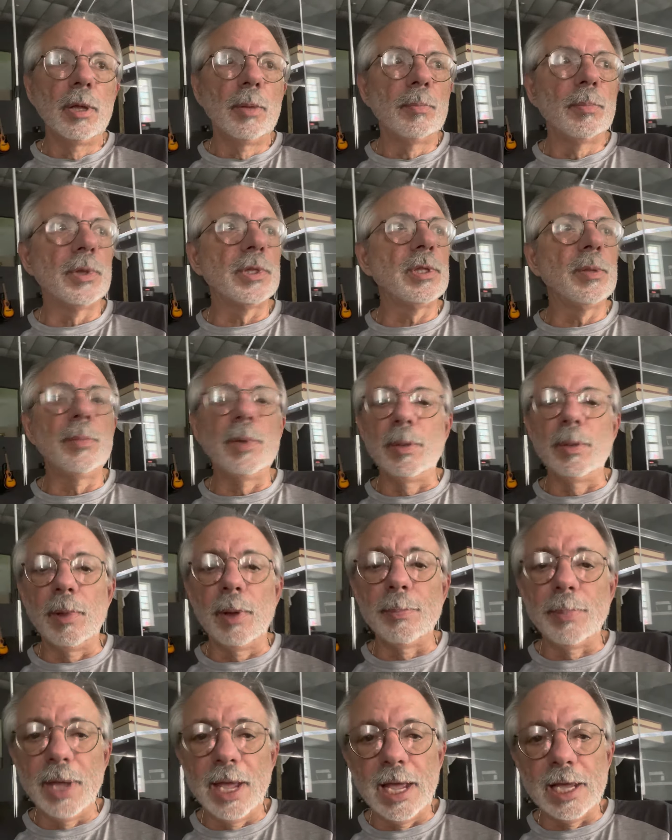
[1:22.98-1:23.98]
but to meet my
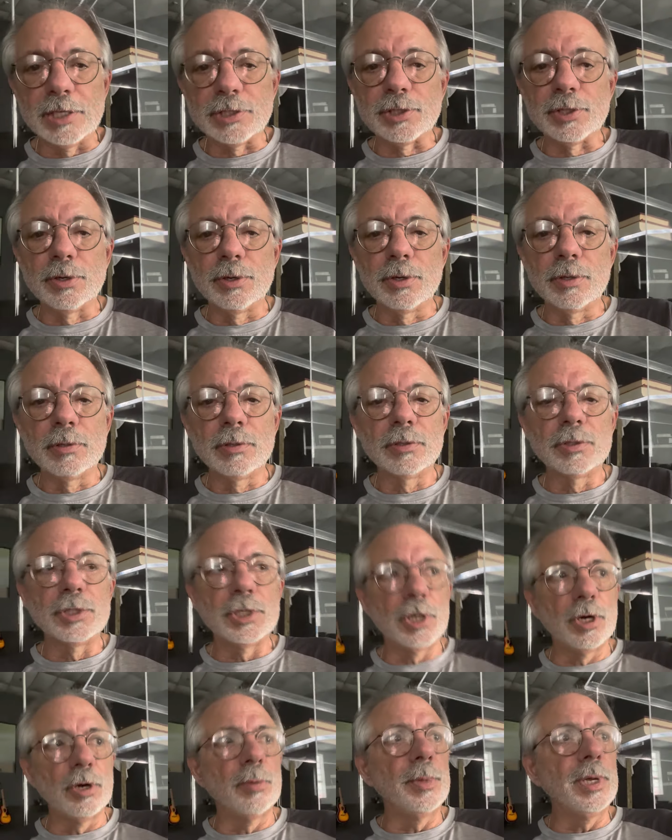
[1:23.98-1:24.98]
pastor,
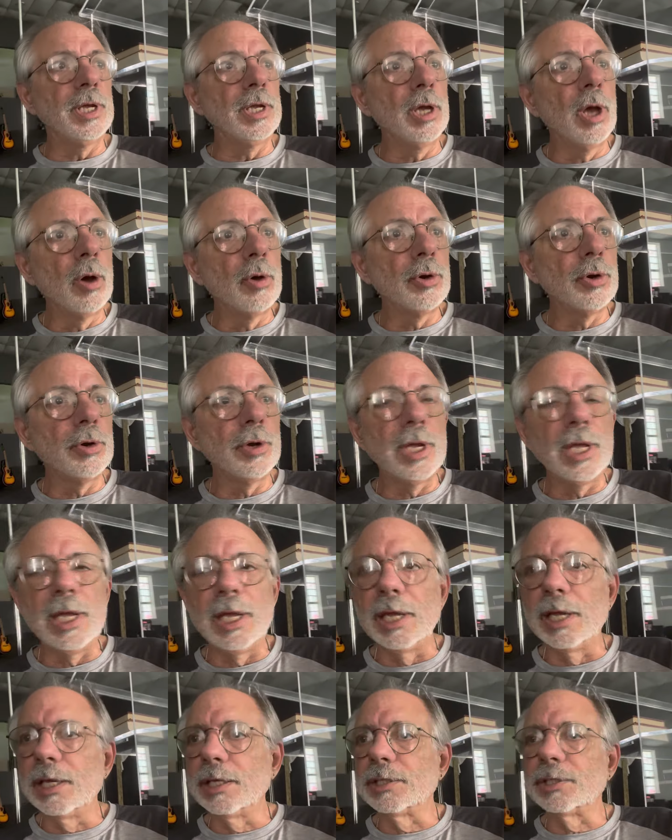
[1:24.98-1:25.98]
Jeremy Yoder. He
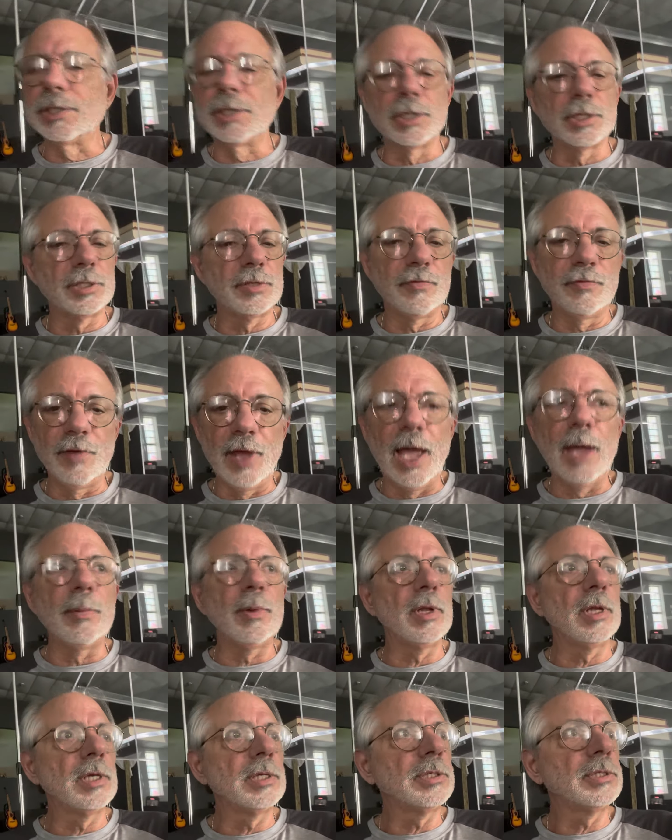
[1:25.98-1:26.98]
is just
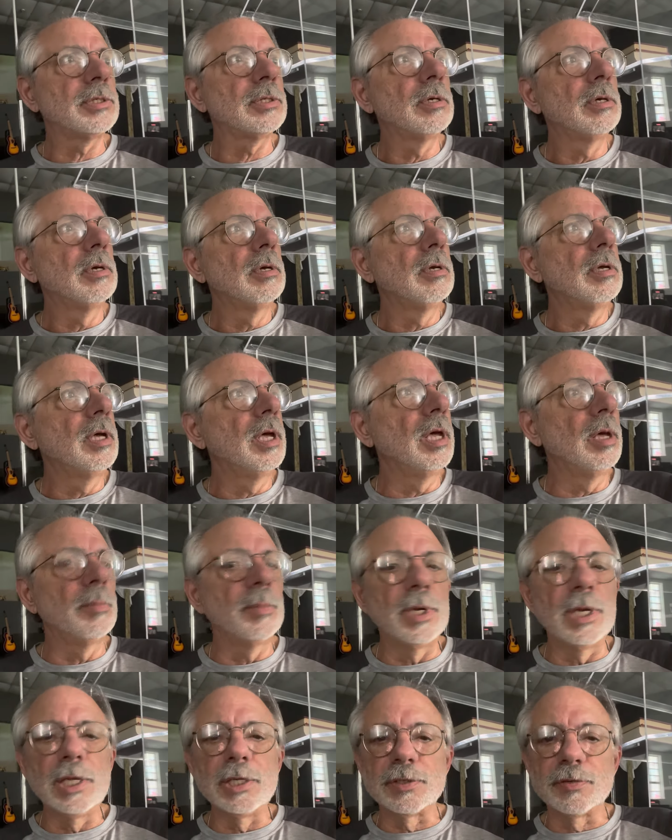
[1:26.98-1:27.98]
fabulous. Him
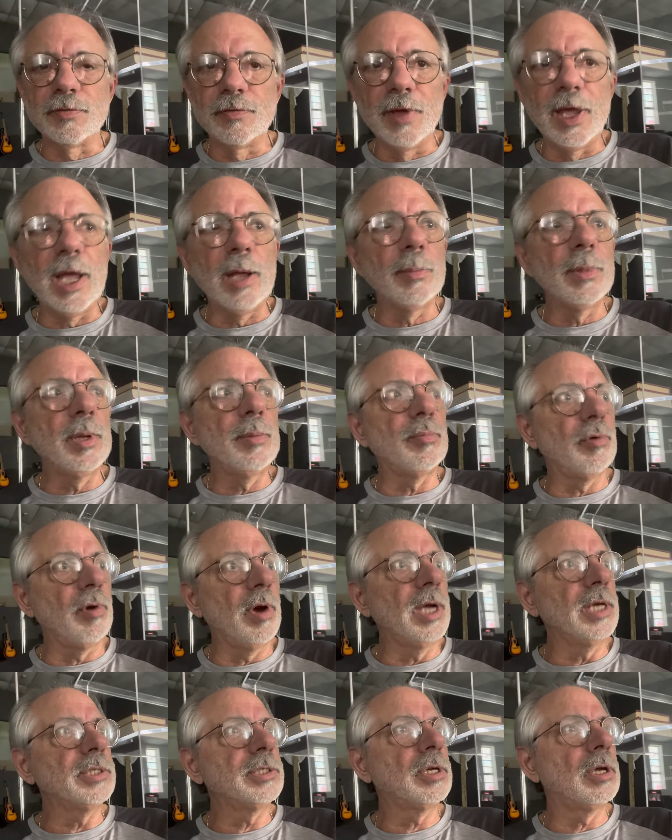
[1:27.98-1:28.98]
and his family,
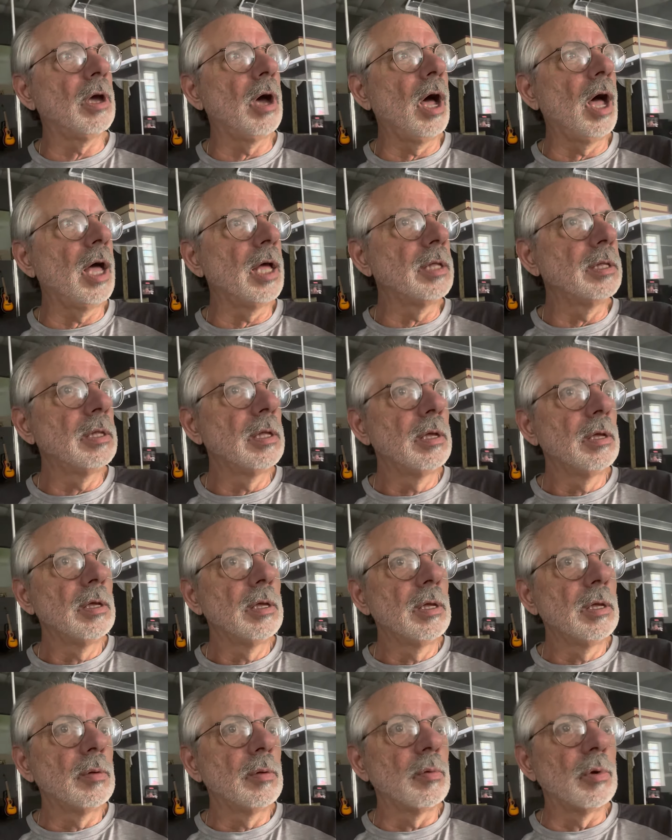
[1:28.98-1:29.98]
praise God,
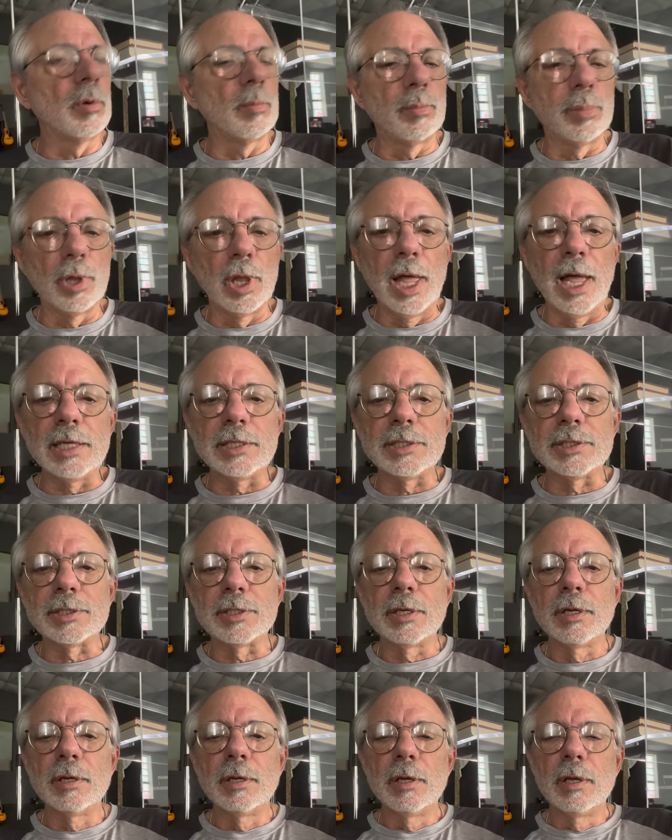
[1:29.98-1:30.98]
we're blessed.
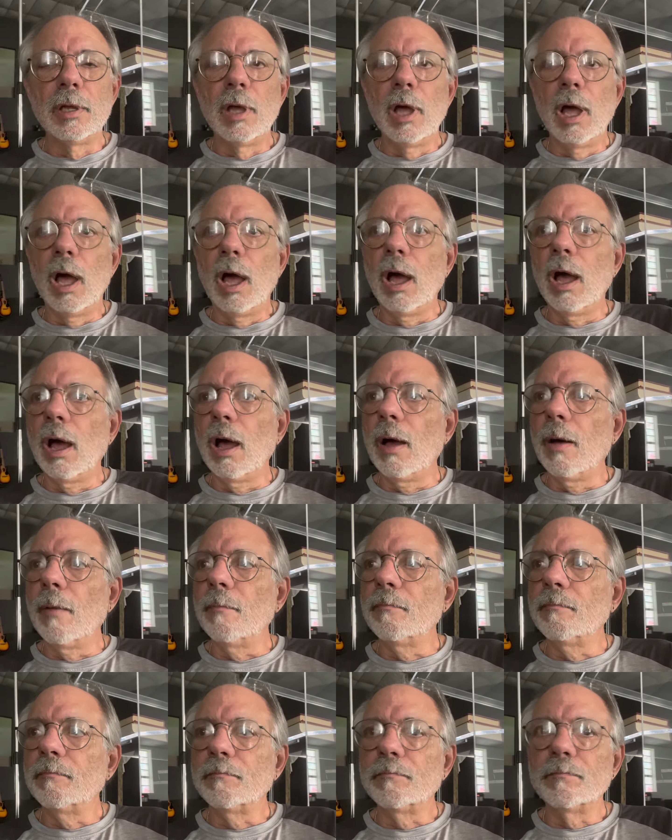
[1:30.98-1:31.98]
The
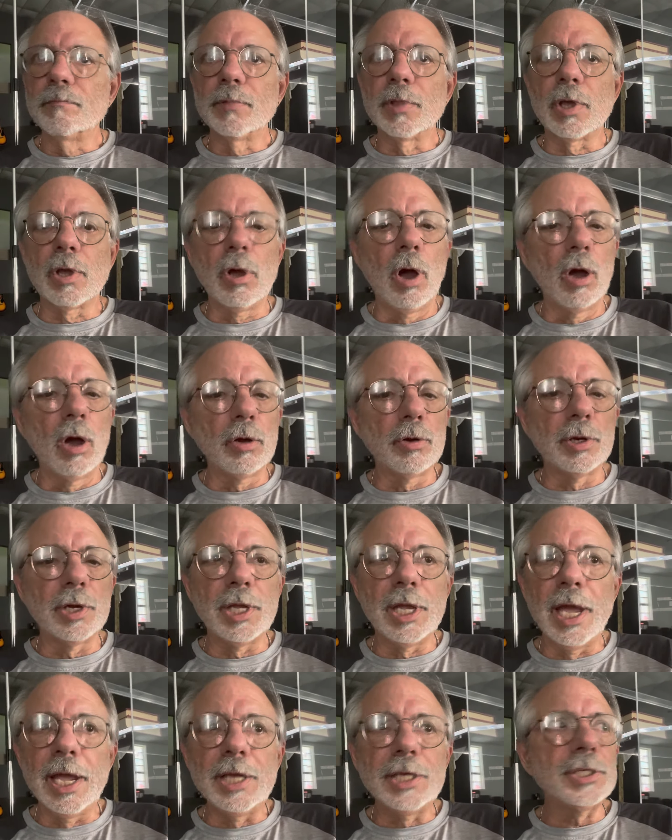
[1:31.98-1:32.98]

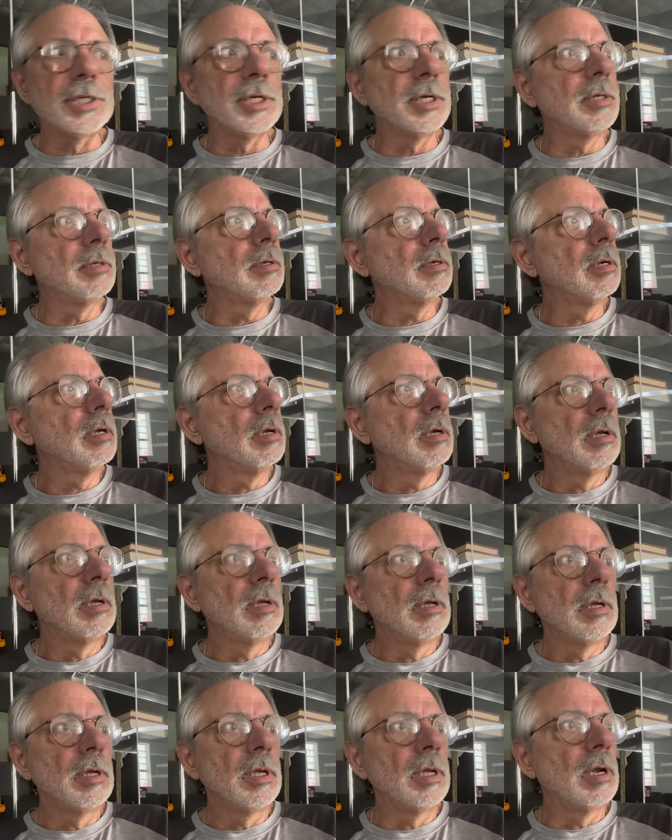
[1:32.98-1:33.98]
congregation,
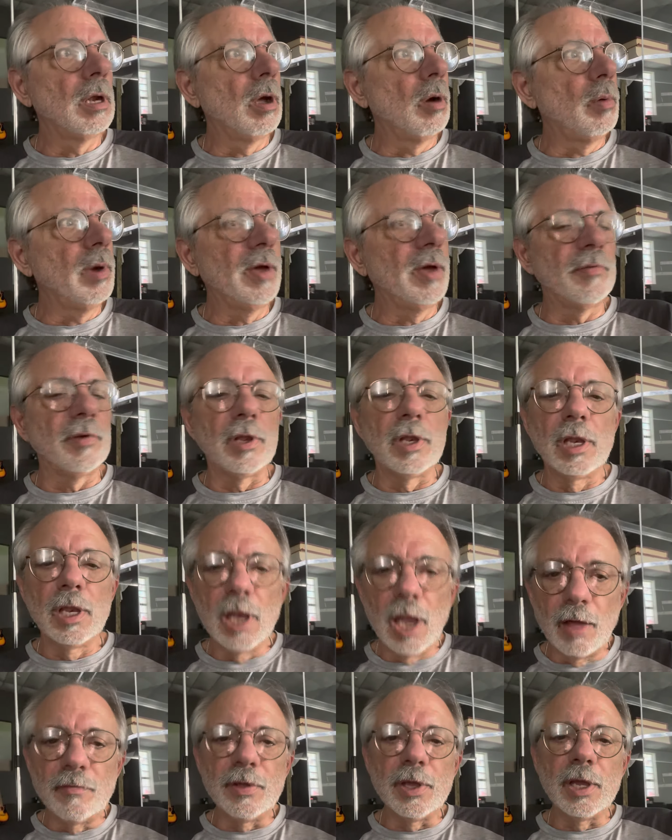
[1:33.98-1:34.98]
you know, we have a
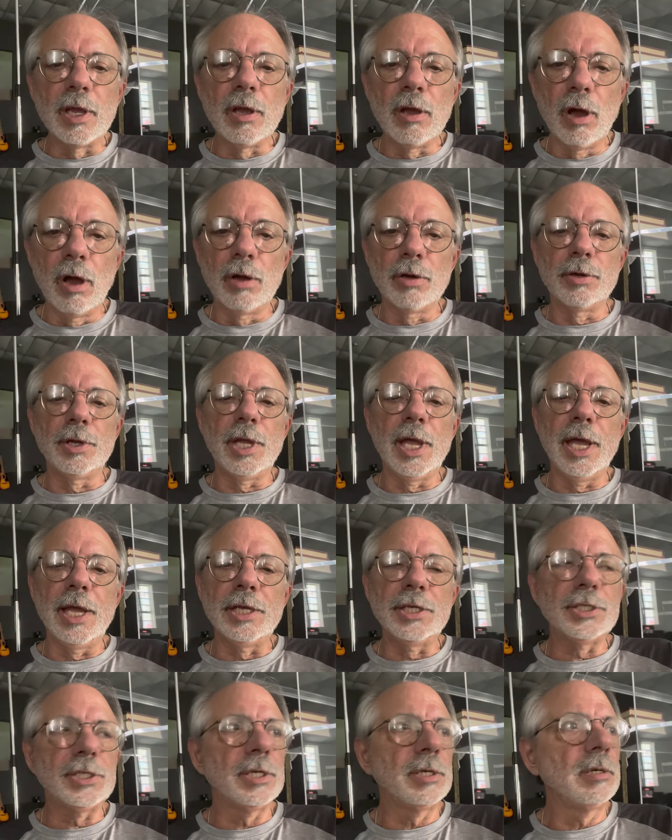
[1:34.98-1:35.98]
loving
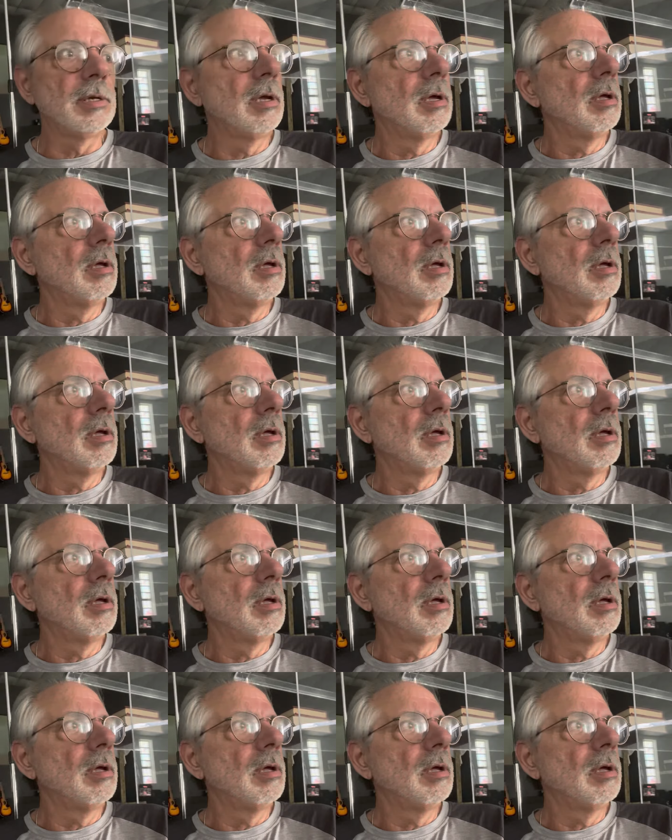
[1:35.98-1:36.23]
congregation